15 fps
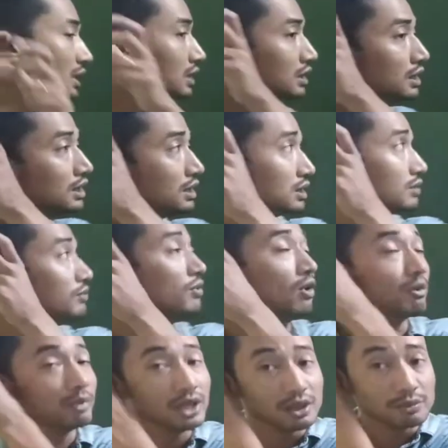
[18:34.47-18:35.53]
in this
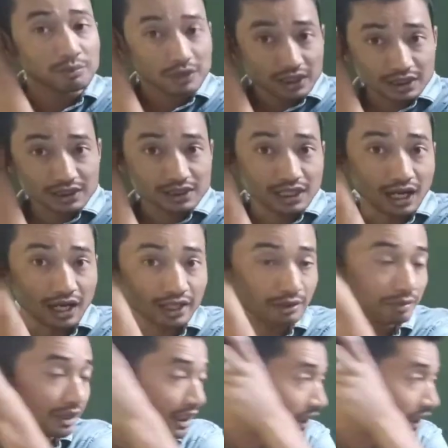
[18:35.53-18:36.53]
form, a plus ib.